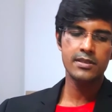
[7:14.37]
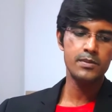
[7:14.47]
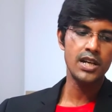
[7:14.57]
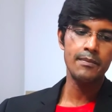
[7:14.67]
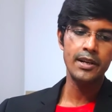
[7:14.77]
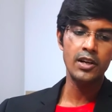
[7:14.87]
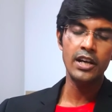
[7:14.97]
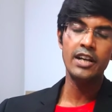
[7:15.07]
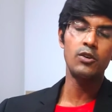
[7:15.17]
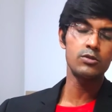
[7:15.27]
Sometime
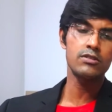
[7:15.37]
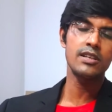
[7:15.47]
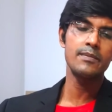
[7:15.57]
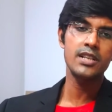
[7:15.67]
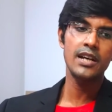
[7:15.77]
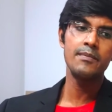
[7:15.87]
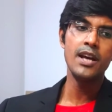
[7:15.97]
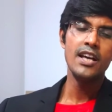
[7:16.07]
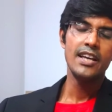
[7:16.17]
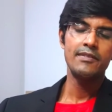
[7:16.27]
I also sometime
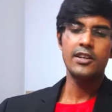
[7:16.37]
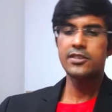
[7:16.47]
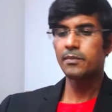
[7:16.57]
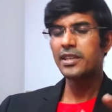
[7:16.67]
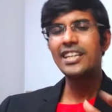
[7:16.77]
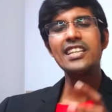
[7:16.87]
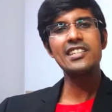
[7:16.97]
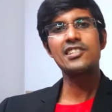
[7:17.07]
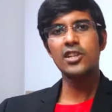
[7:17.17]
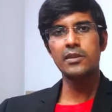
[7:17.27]
if there is some key
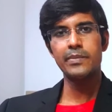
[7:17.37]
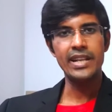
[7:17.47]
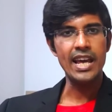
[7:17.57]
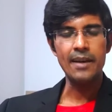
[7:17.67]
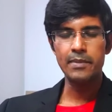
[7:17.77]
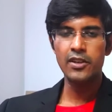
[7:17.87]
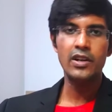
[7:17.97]
decision been happened,